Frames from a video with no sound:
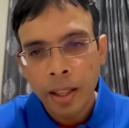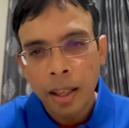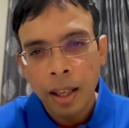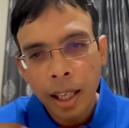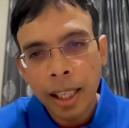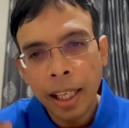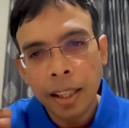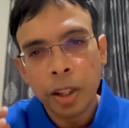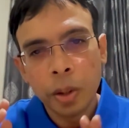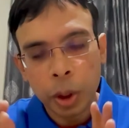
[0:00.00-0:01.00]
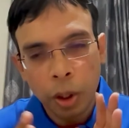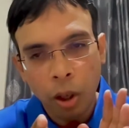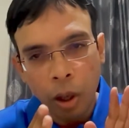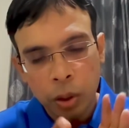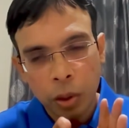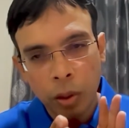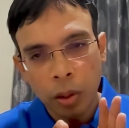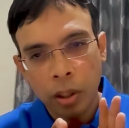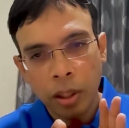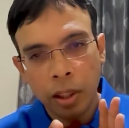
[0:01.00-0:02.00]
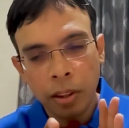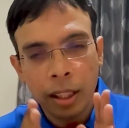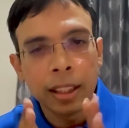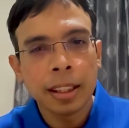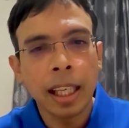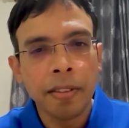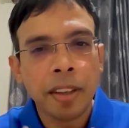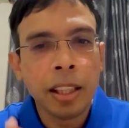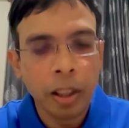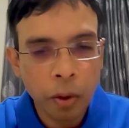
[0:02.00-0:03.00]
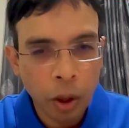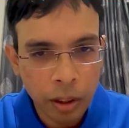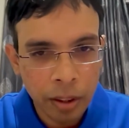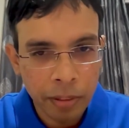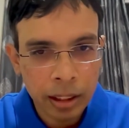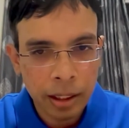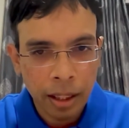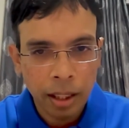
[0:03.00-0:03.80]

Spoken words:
Again, you should also decide when do you want to invest,